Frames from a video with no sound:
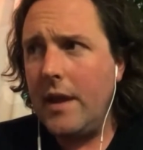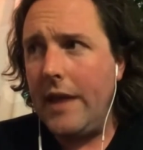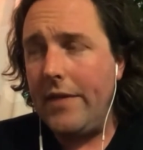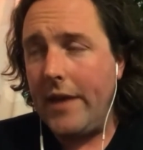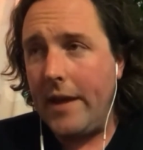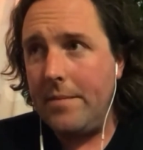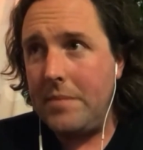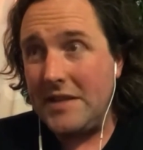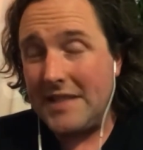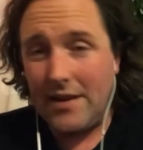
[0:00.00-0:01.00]
and then
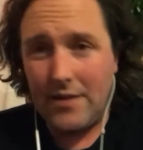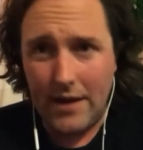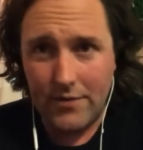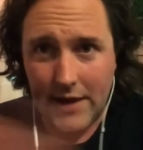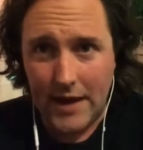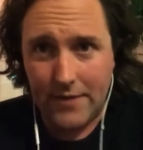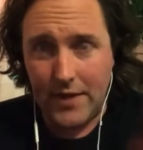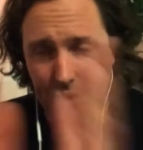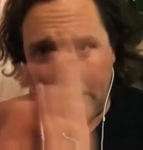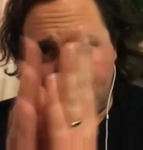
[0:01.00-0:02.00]
basically everything after
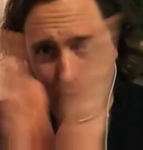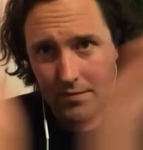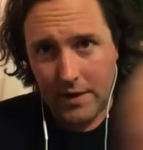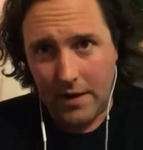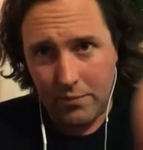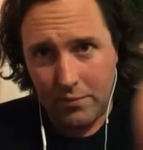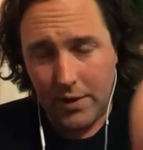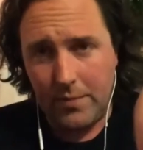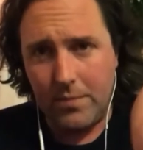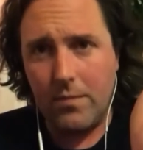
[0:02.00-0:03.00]
that, we have a kind of
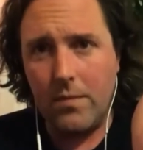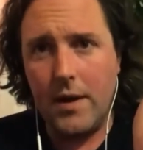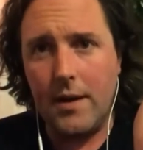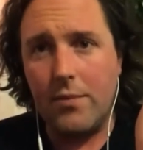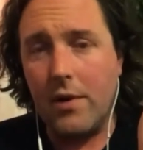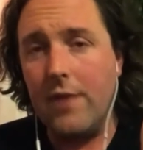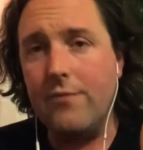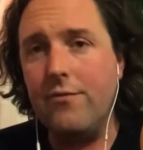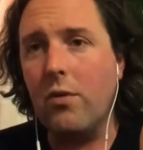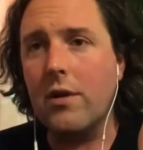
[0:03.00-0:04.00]
pretty broad
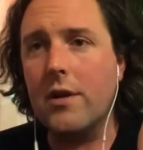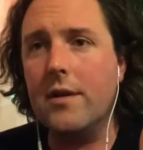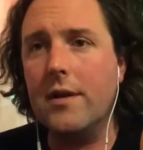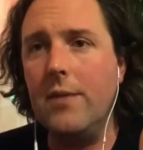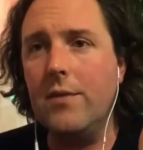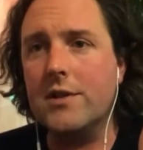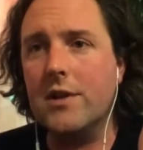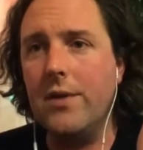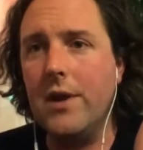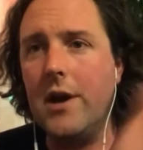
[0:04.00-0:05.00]
fork in what's
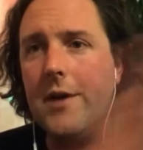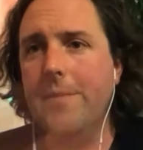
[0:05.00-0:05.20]
going on.